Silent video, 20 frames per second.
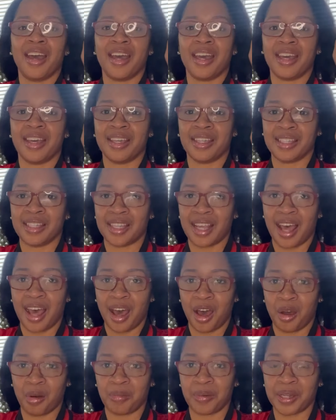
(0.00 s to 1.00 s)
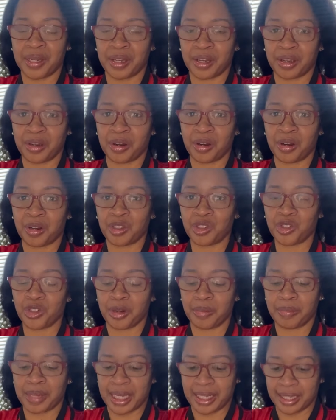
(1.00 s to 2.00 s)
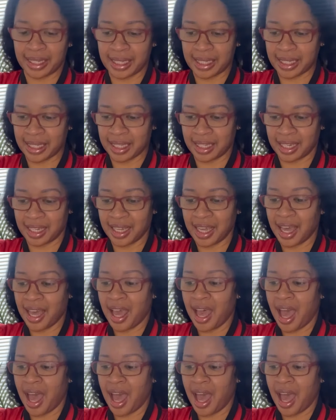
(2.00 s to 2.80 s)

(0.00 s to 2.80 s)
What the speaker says: is helping the girl tremendously.